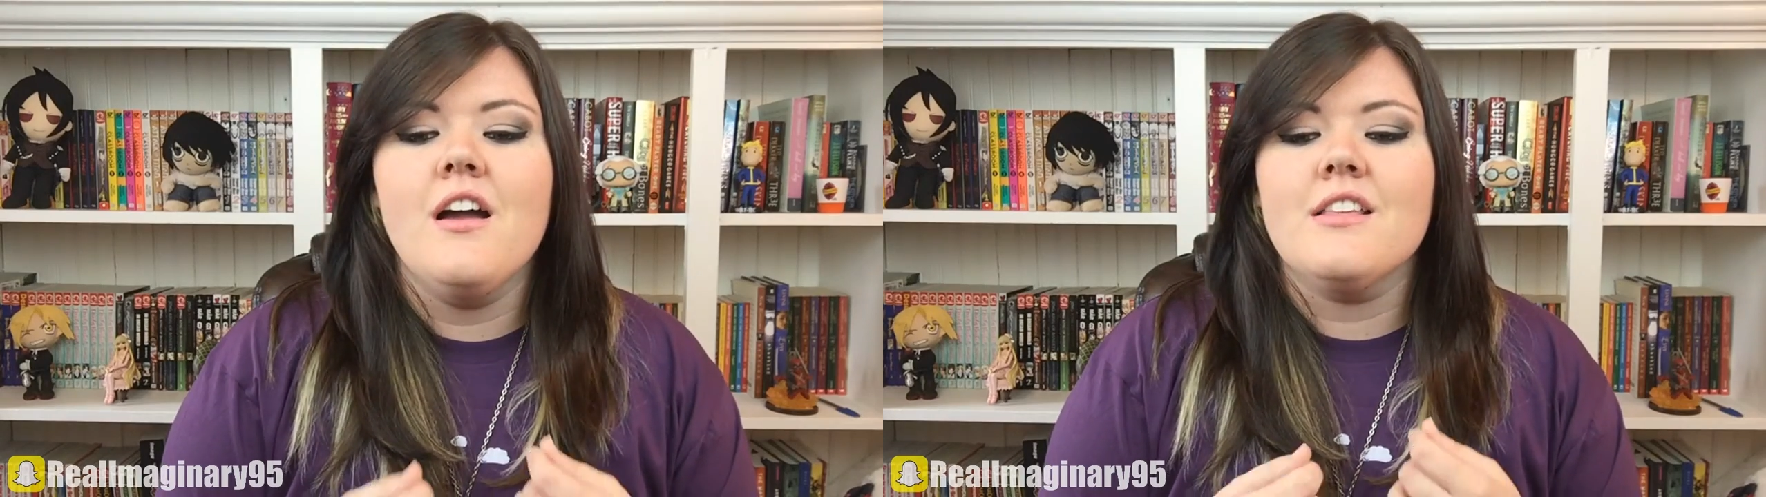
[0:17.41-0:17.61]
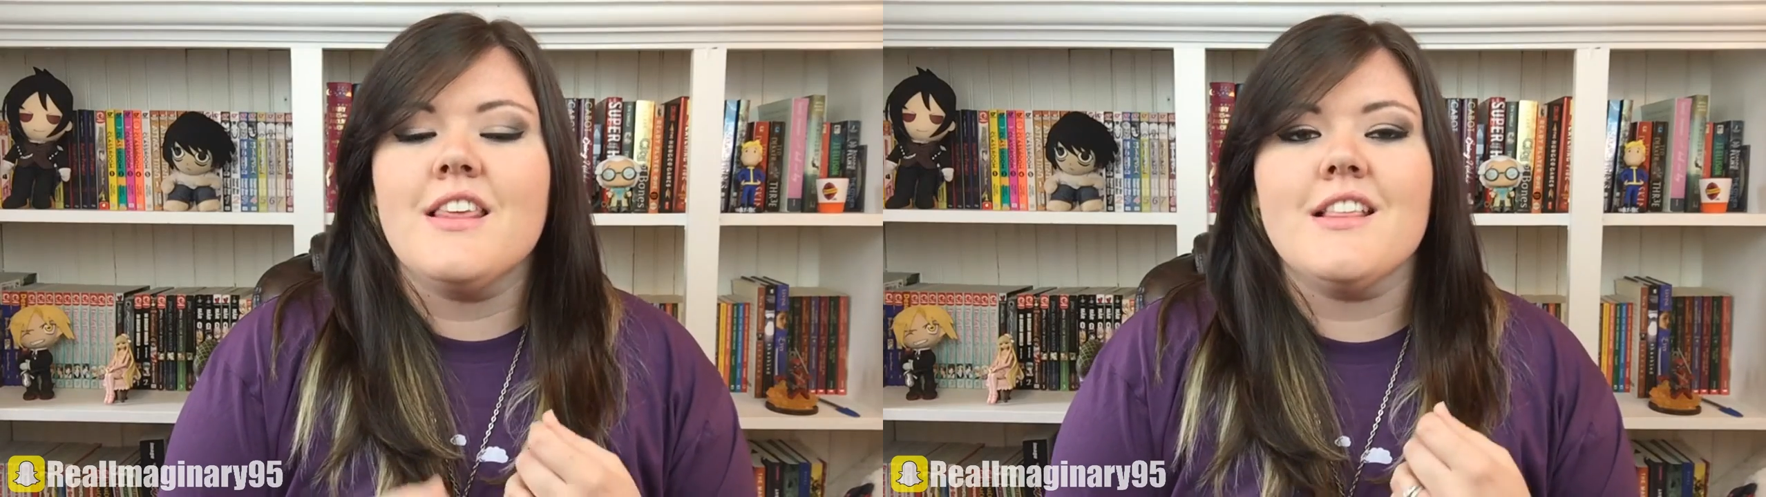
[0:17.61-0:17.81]

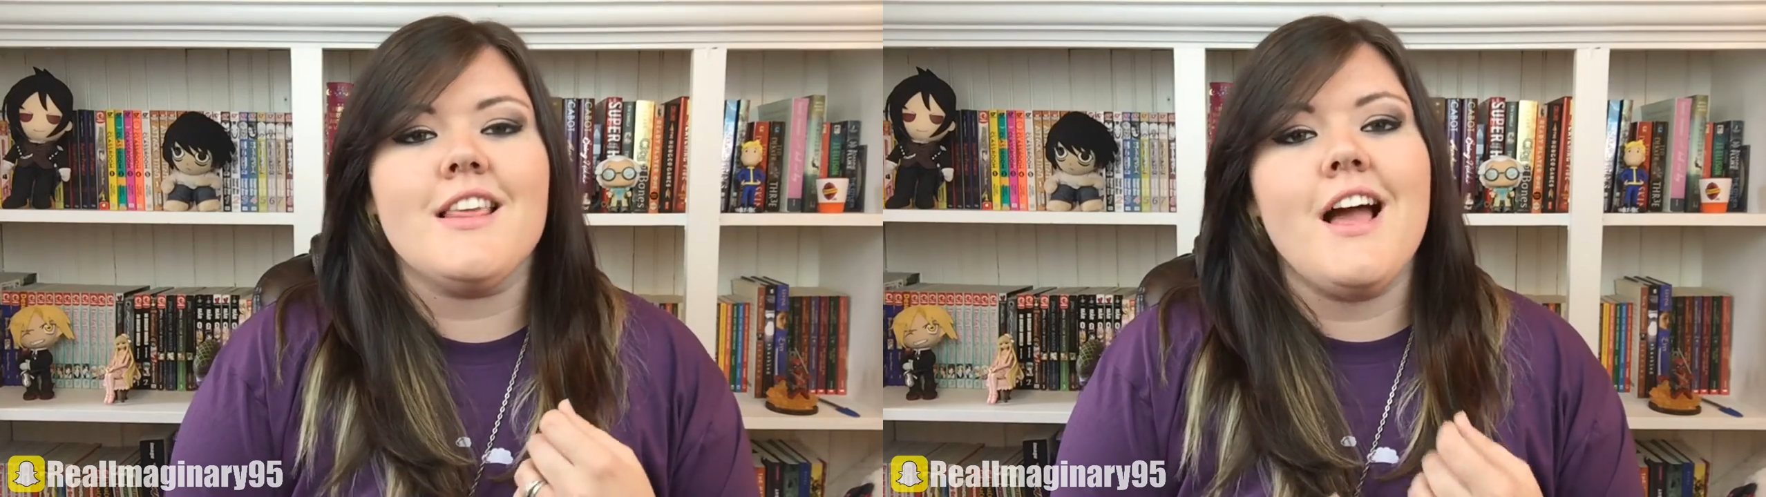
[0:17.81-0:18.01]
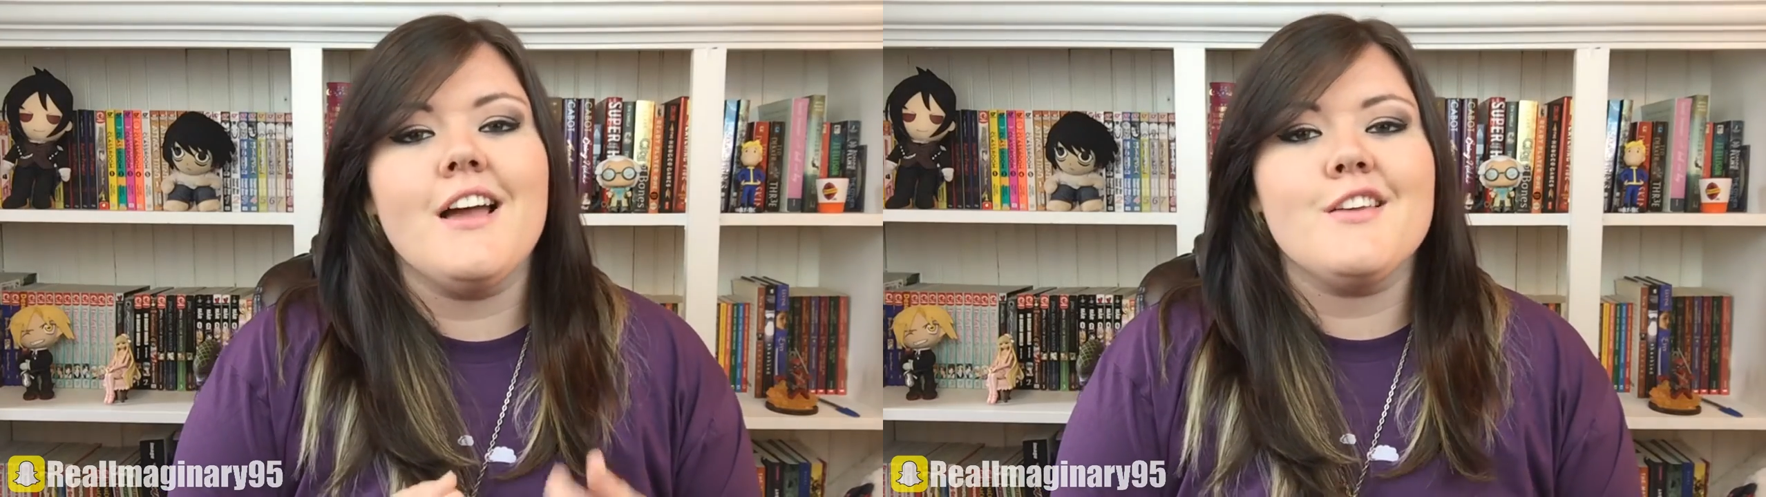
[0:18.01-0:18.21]
since
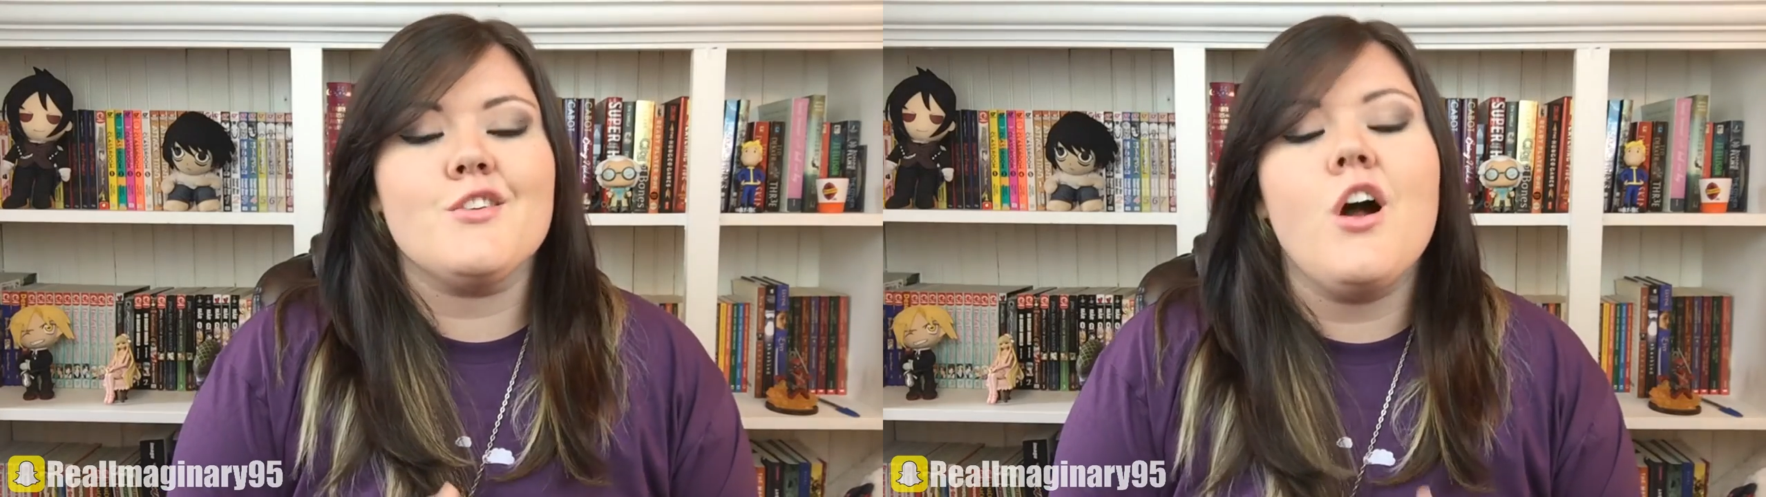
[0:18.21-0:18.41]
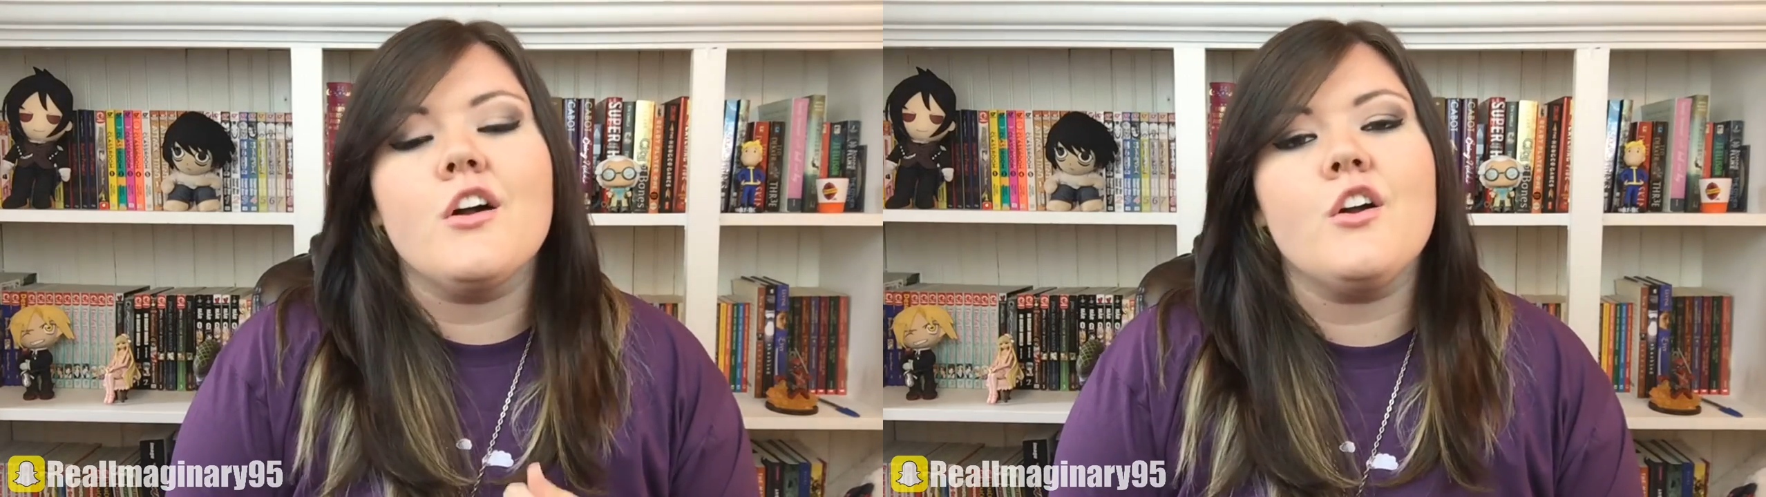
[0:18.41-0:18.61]
I
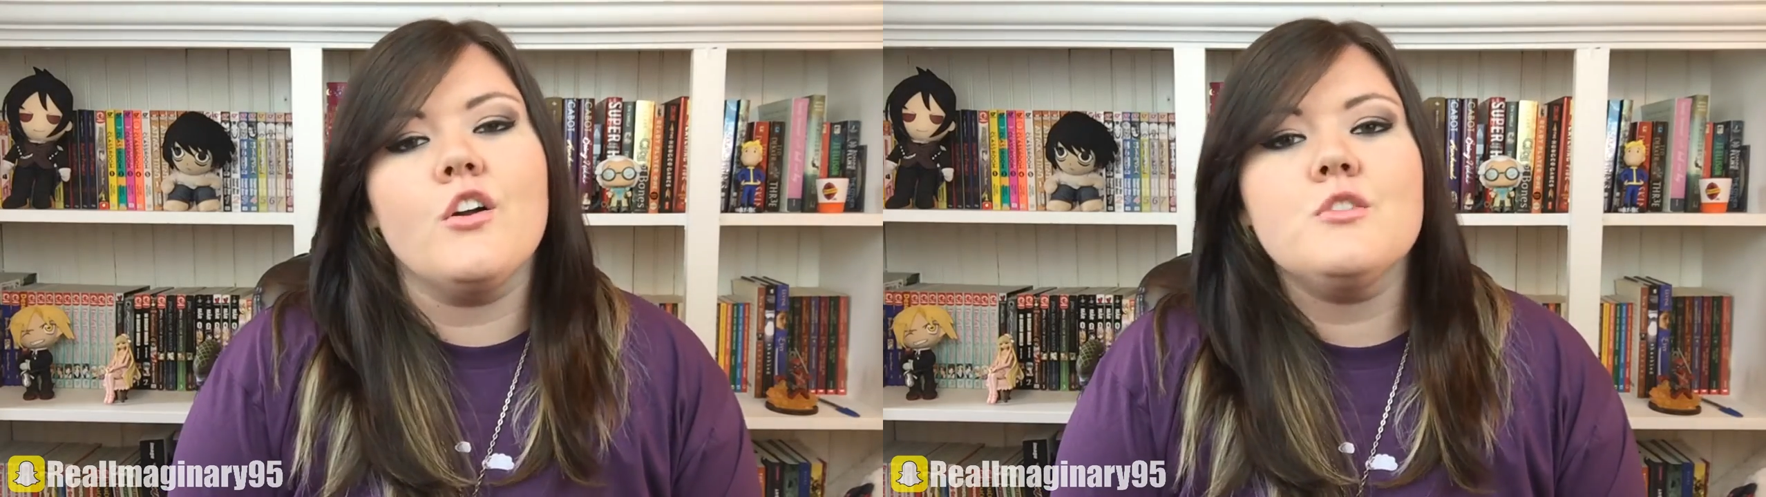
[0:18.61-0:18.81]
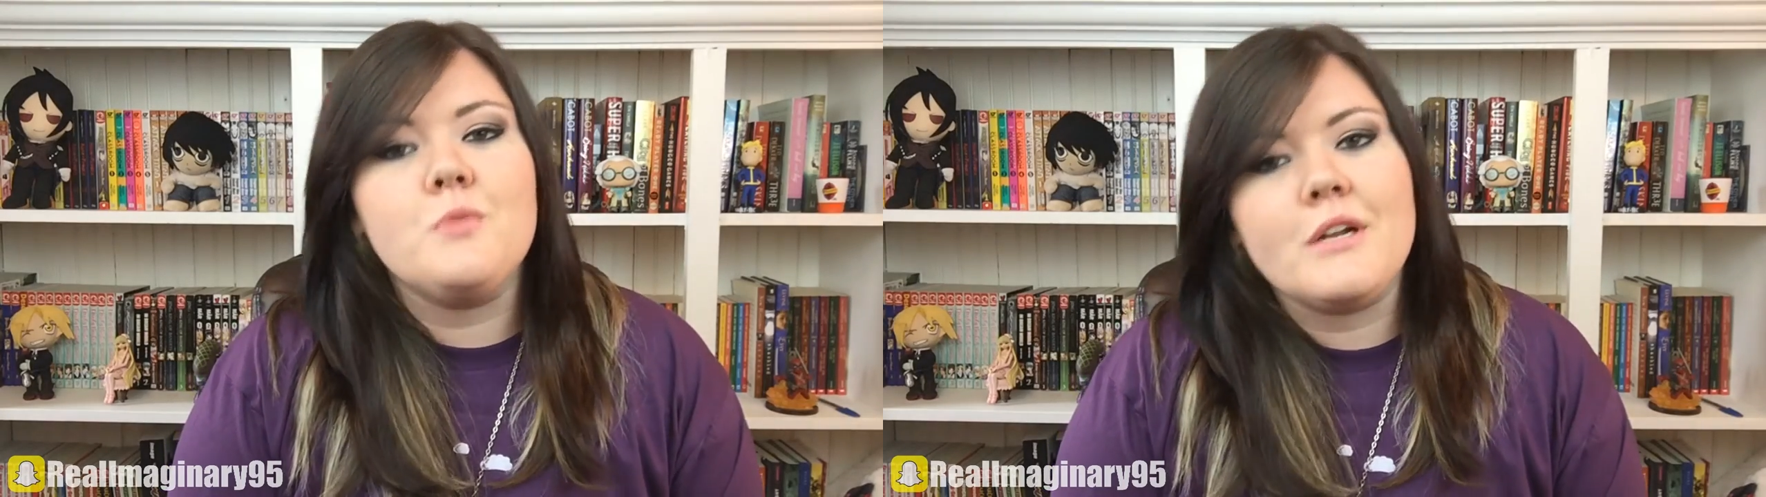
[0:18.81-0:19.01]
stalk her on